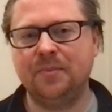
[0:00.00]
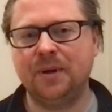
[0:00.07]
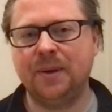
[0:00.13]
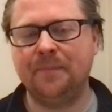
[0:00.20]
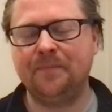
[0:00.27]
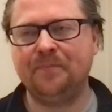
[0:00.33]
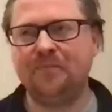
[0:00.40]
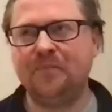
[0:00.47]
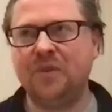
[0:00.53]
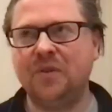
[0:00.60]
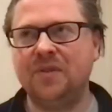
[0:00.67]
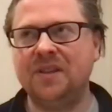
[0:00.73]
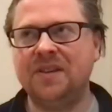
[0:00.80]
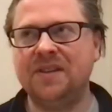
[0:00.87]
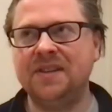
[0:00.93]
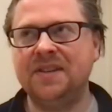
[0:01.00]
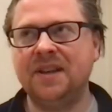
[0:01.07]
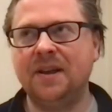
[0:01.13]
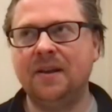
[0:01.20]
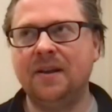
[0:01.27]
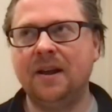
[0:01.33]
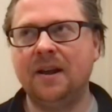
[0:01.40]
But you know, this is
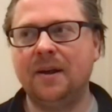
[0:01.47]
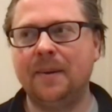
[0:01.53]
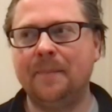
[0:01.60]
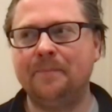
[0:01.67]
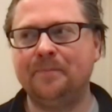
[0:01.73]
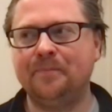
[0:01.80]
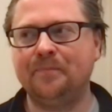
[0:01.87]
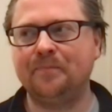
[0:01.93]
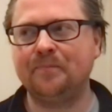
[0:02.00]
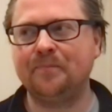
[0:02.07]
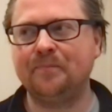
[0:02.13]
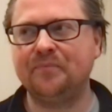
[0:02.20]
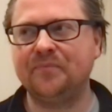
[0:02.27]
a um,